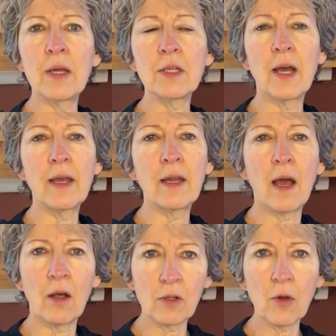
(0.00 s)
diet,
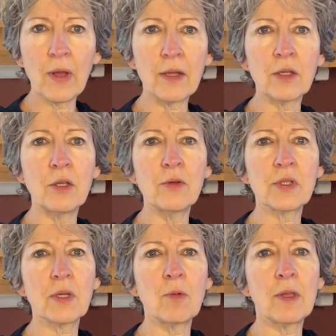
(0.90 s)
I'll go ahead and use
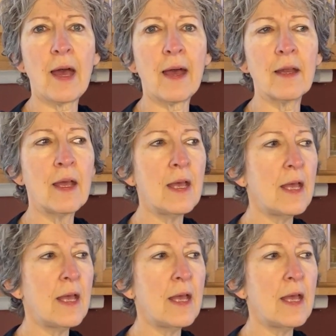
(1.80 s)
some of that.